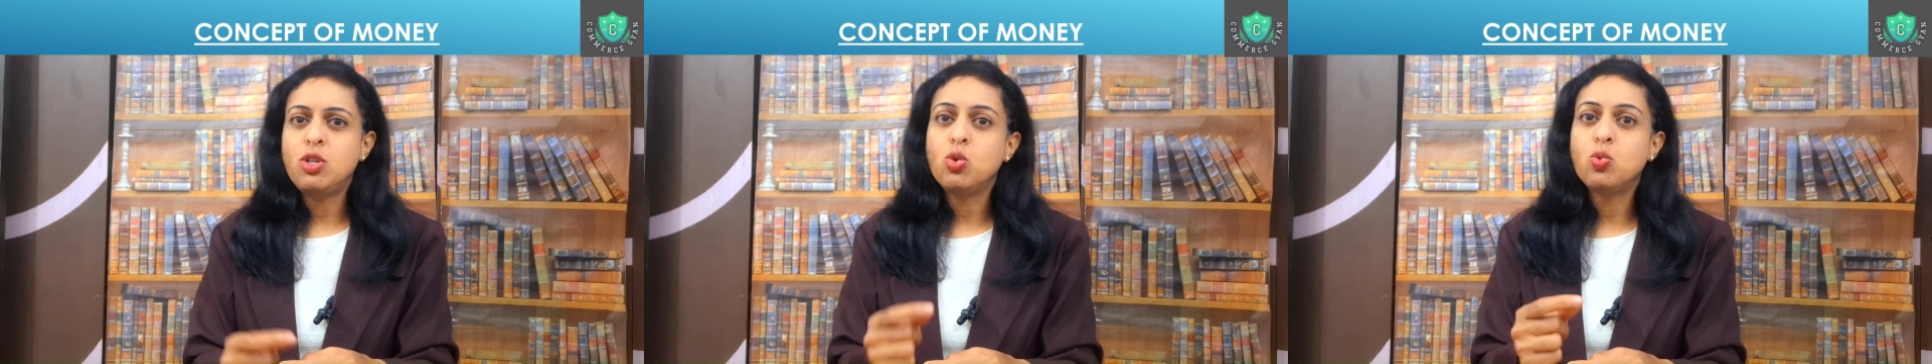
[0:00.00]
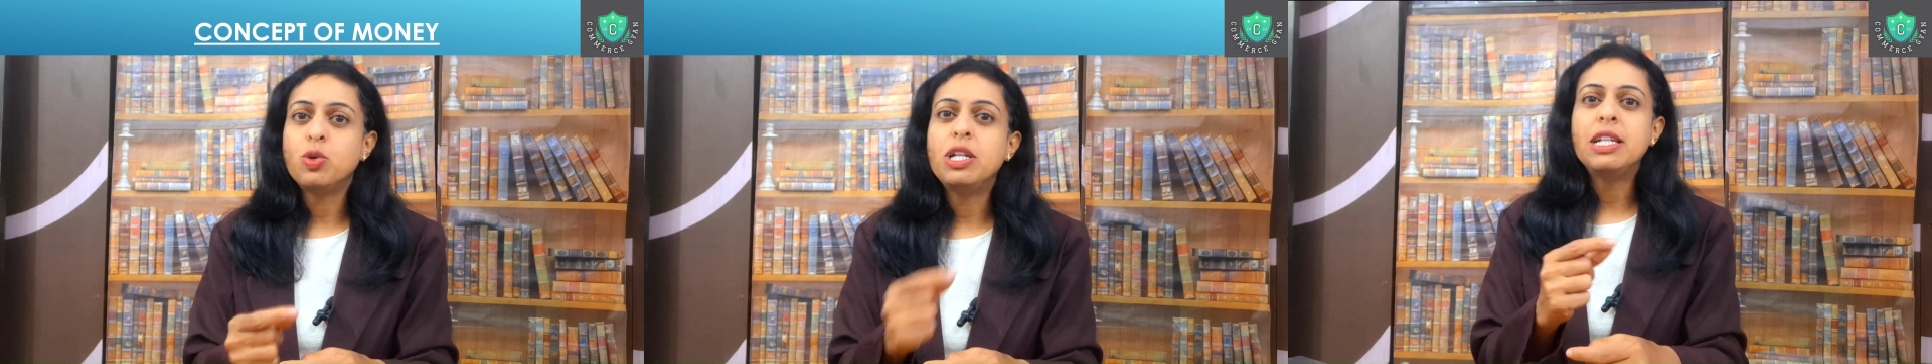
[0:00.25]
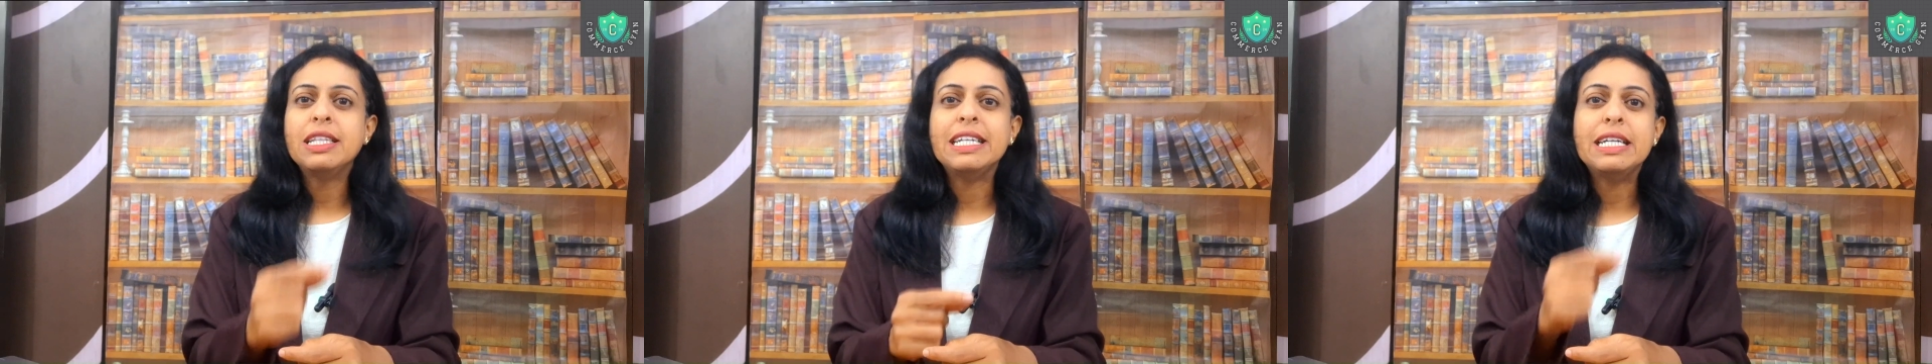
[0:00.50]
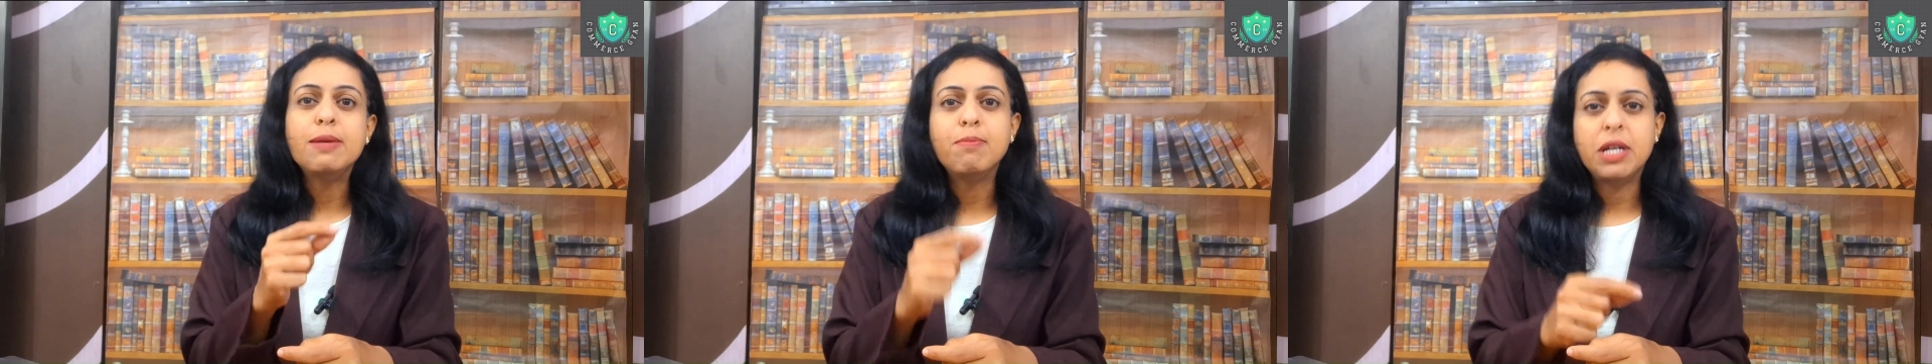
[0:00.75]
you will
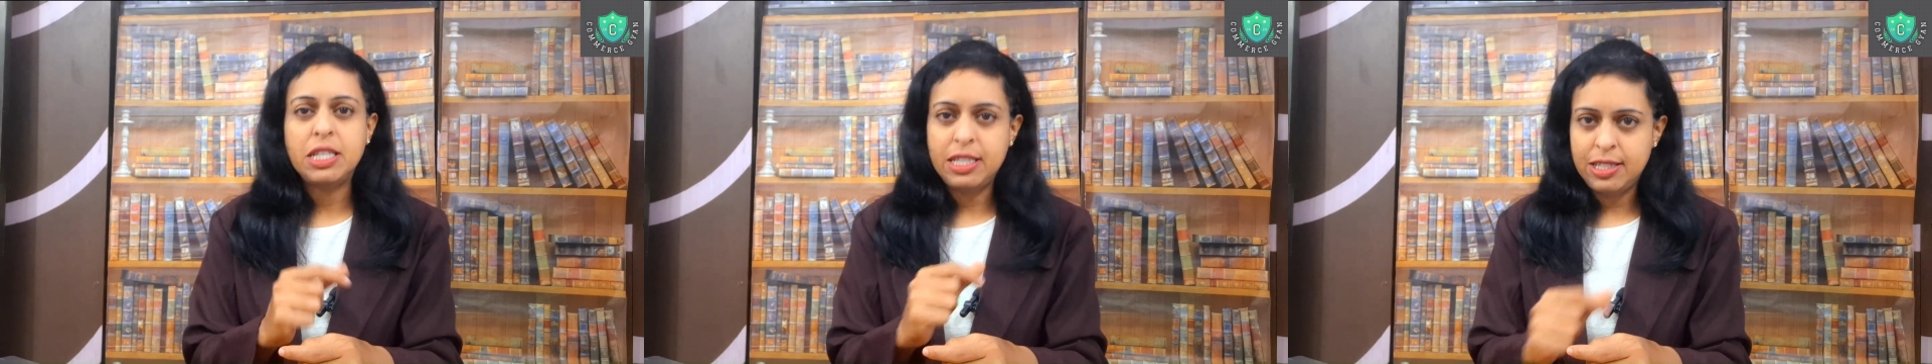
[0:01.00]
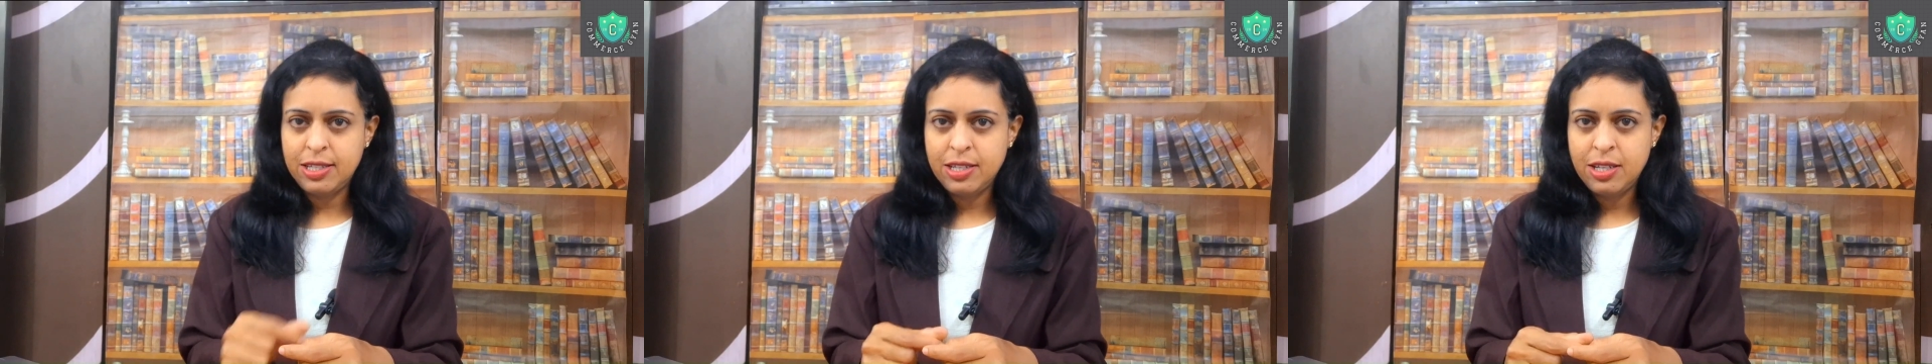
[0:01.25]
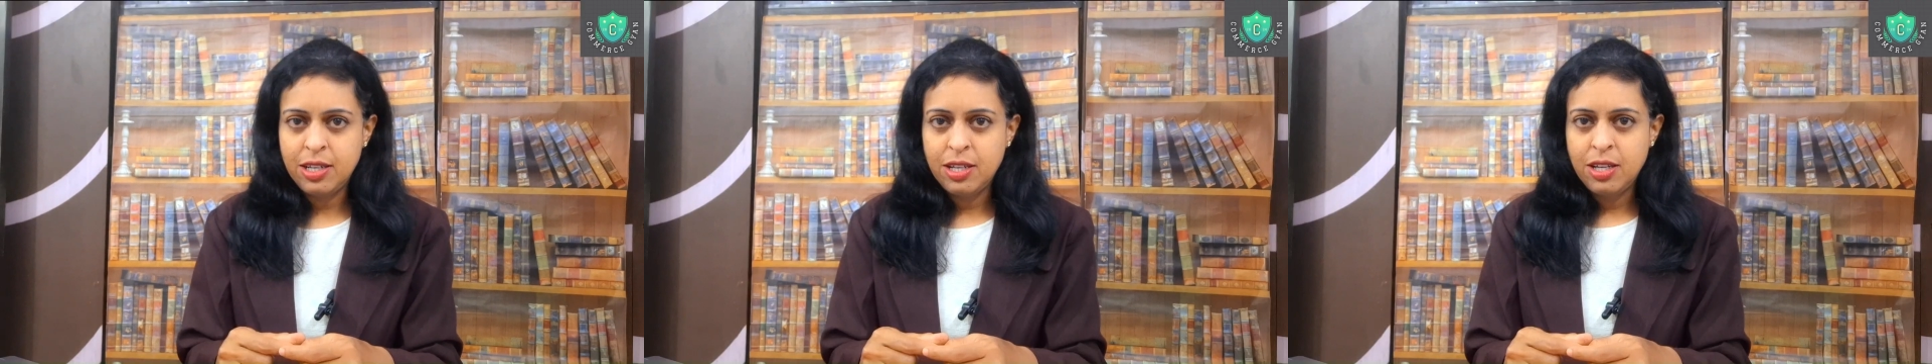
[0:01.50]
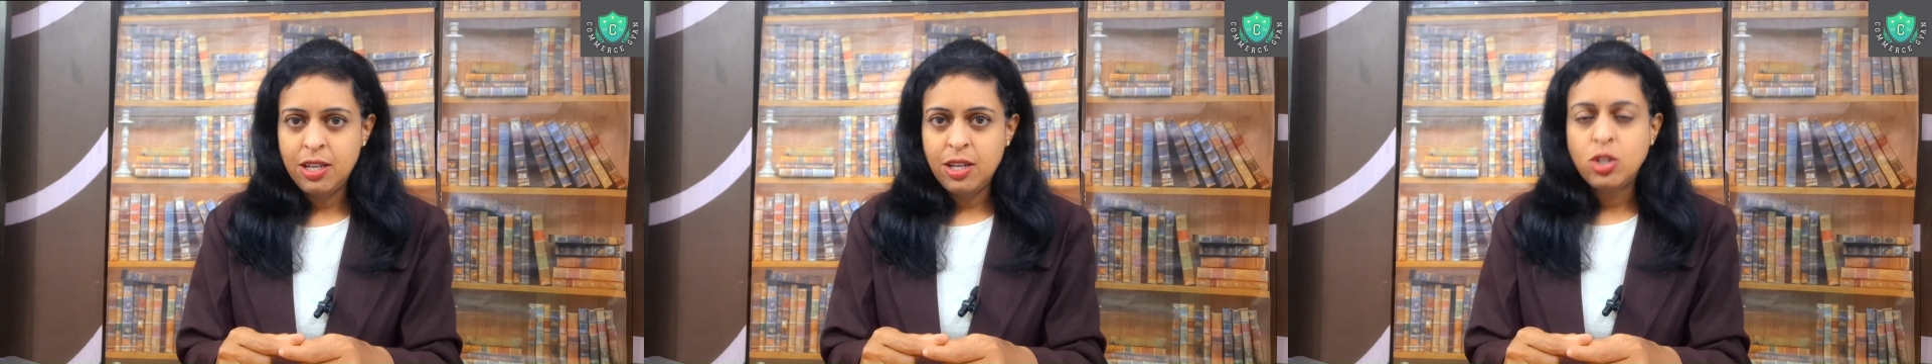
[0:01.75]
need money.
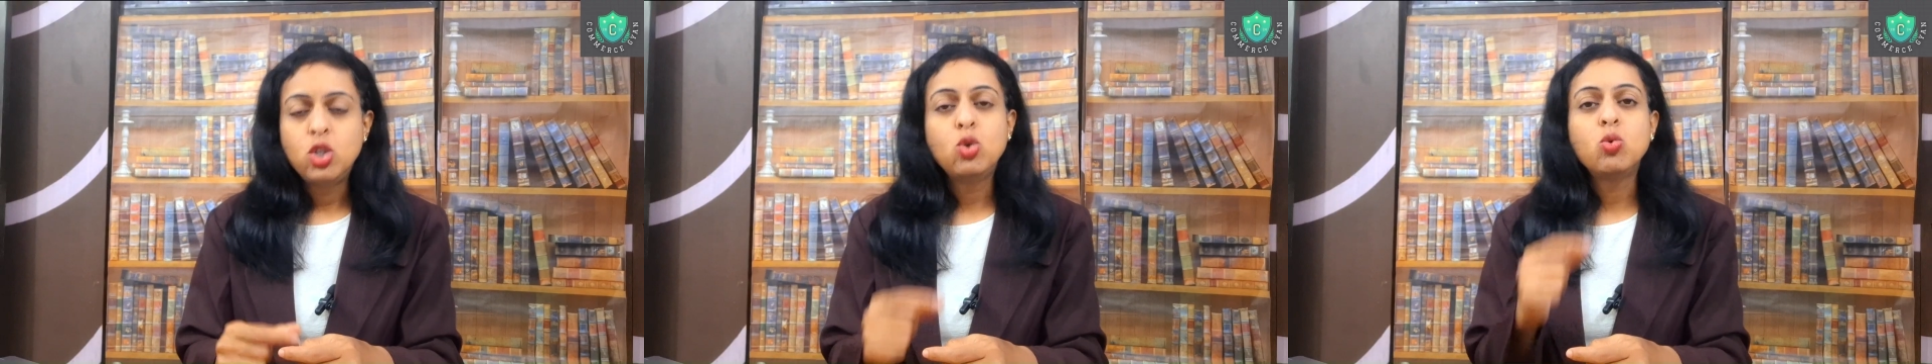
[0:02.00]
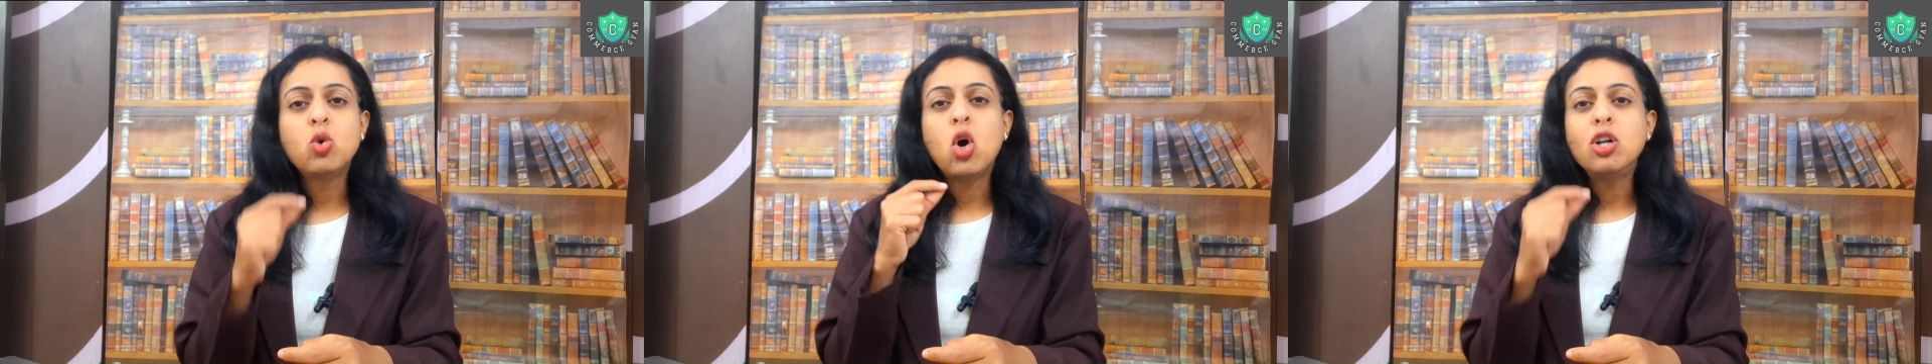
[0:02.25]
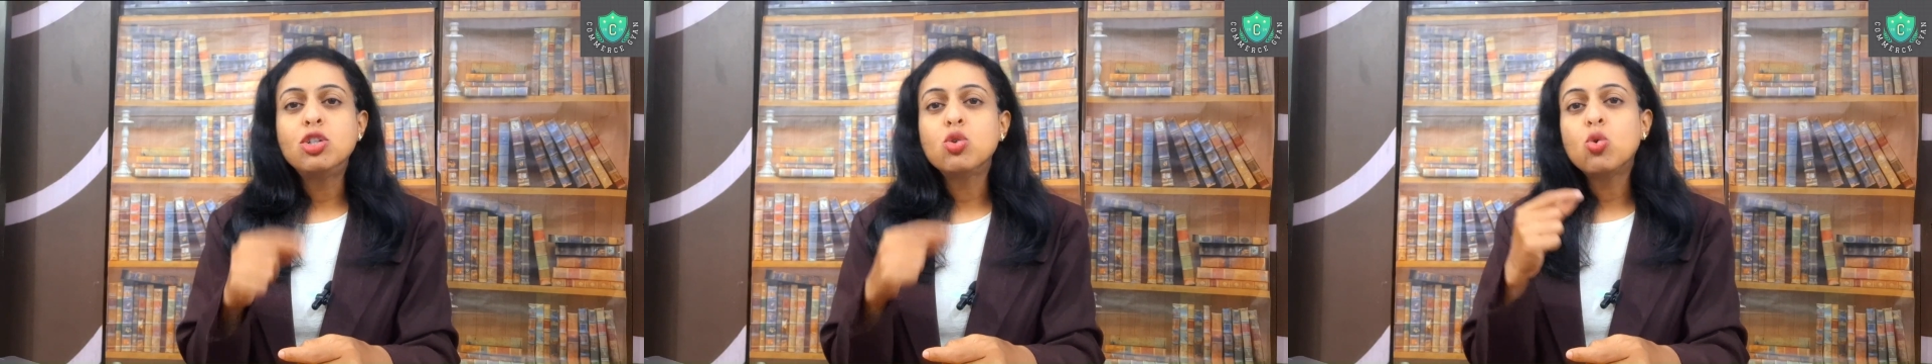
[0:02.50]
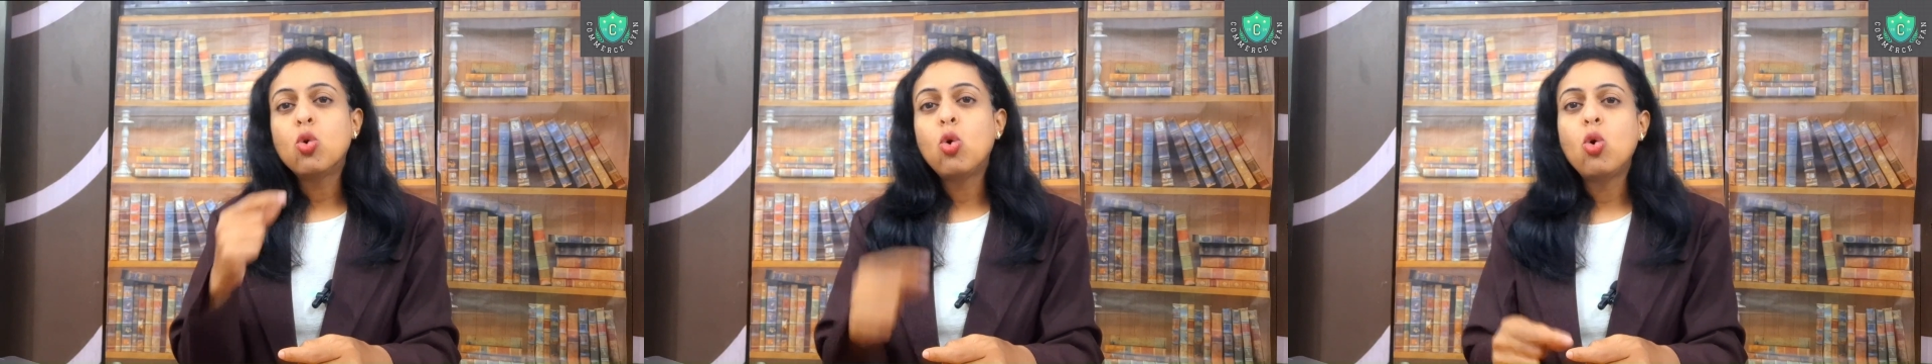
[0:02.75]
You want to
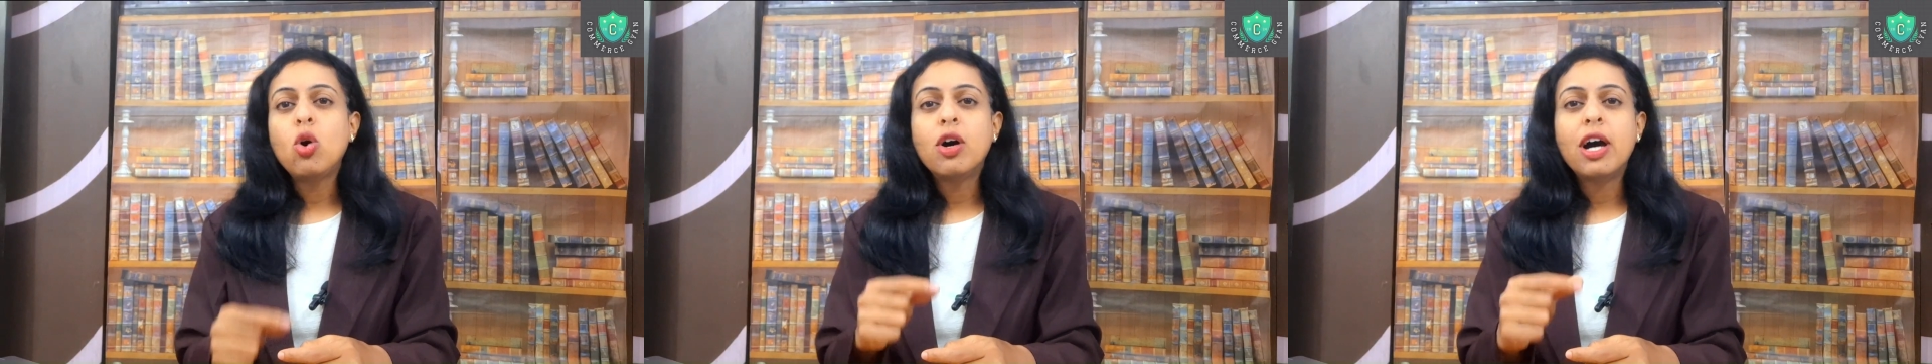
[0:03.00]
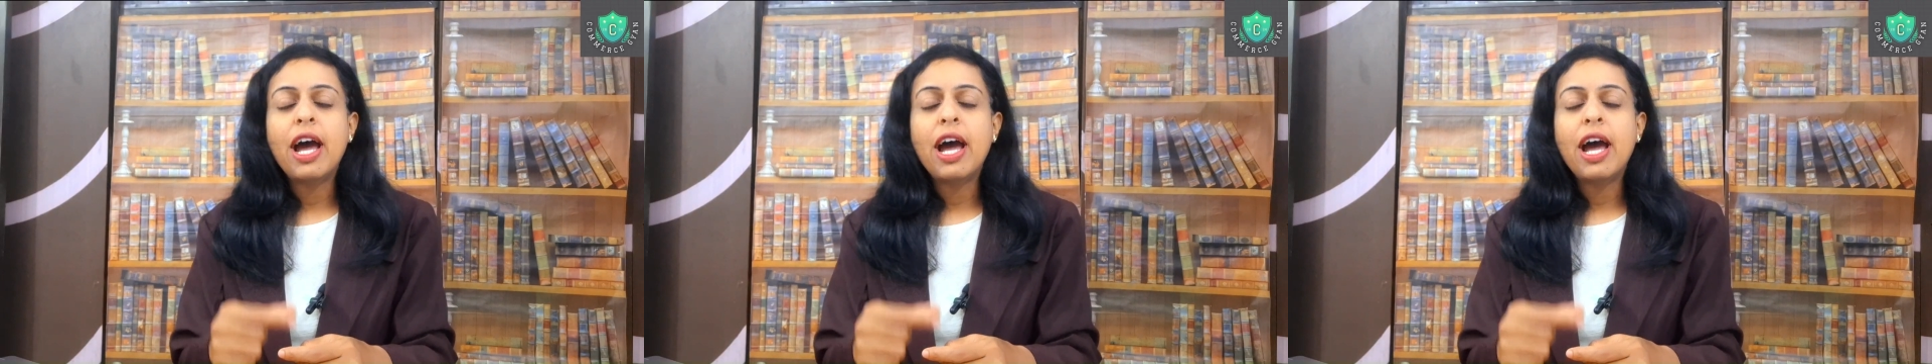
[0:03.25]
go